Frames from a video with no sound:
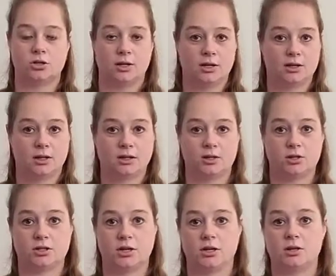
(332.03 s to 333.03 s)
today I'd like you
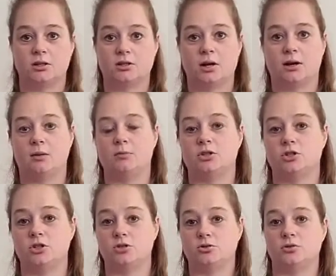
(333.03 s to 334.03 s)
to take the time to
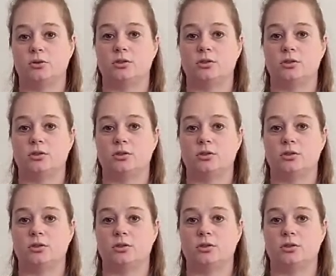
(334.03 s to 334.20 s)
do